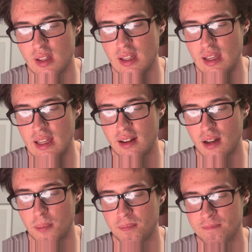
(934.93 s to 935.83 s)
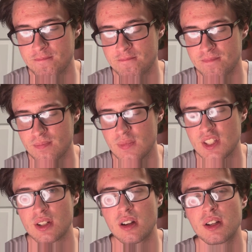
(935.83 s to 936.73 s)
it's
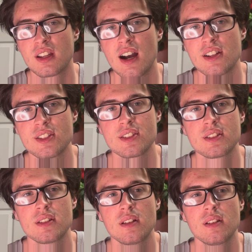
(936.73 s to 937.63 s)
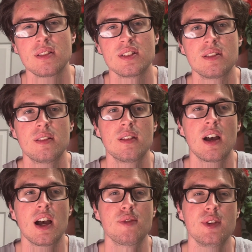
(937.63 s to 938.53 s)
our unconscious
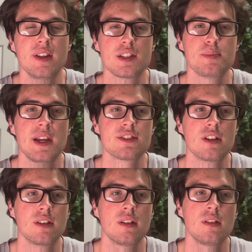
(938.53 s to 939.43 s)
feelings based on